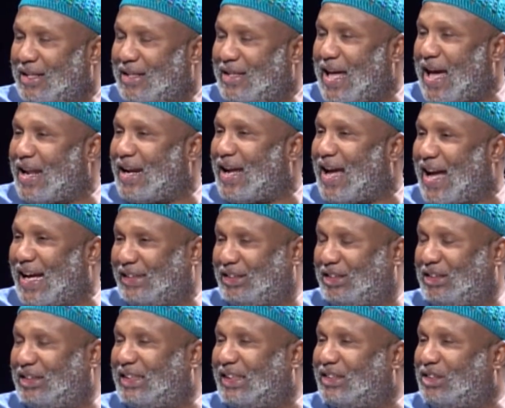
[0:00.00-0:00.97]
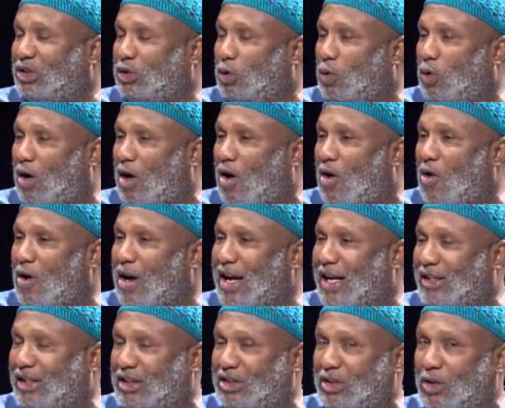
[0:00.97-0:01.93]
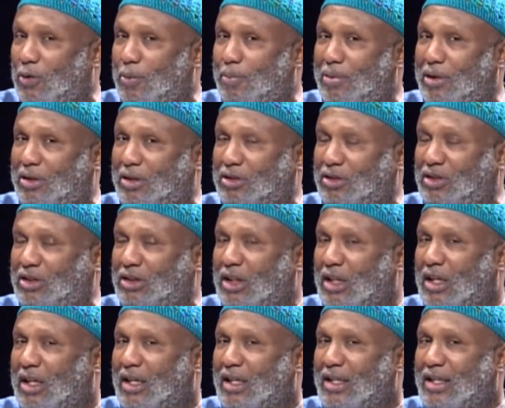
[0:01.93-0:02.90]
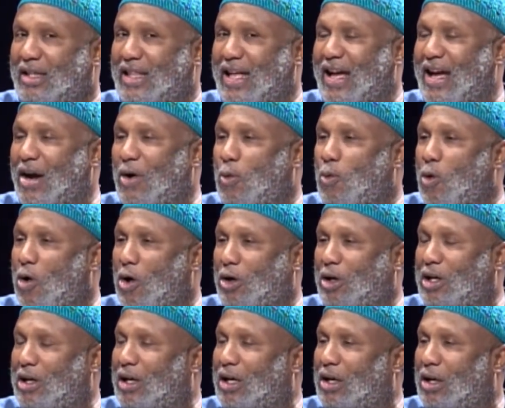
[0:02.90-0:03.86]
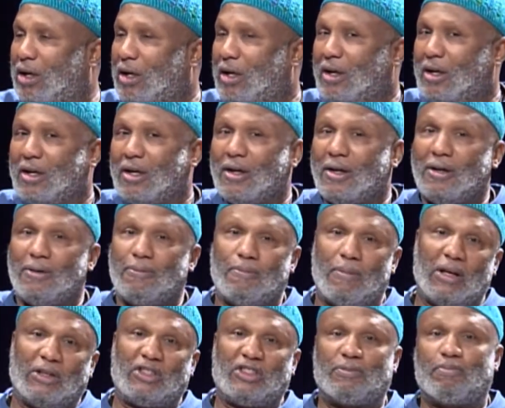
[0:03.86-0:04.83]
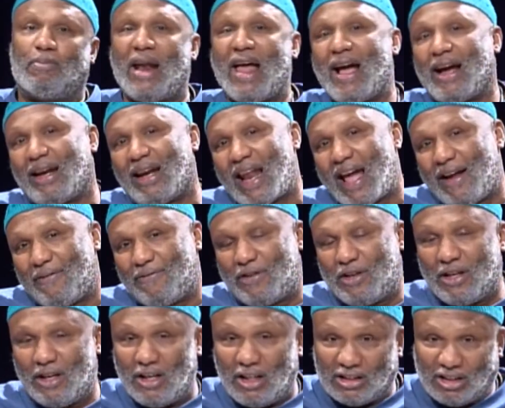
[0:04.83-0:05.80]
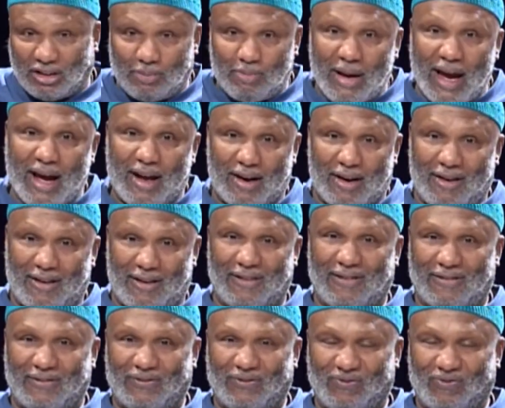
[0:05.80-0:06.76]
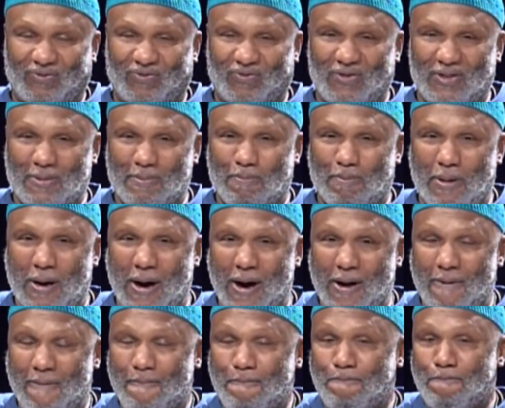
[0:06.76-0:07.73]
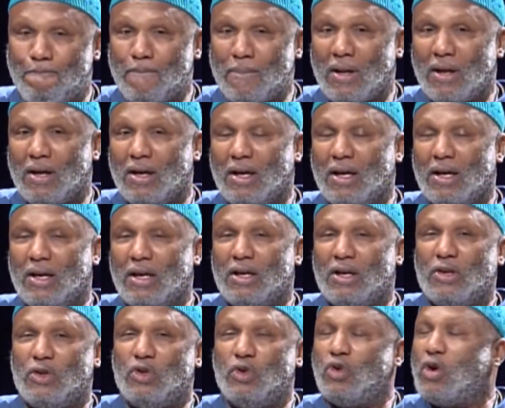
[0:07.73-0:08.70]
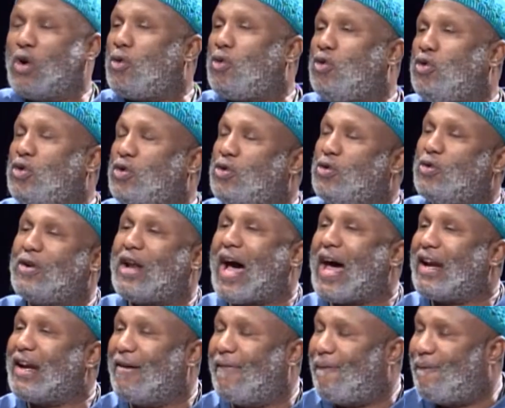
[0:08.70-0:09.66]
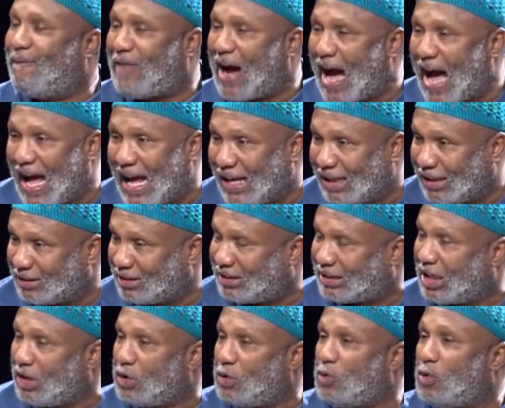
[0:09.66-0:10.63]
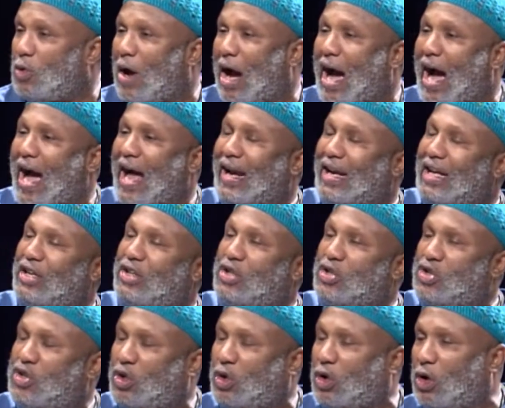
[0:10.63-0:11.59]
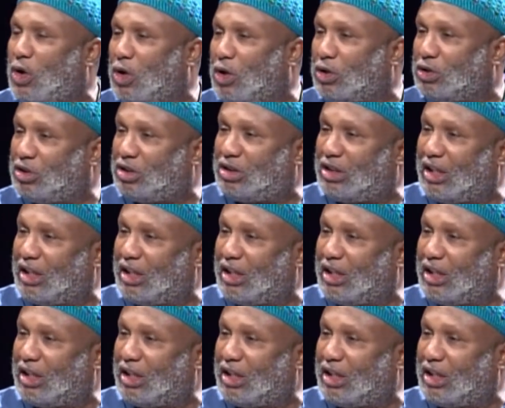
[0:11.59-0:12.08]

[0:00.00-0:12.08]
that so-called antidote because they're working, because black life does matter. But you do not advise that. You highly discourage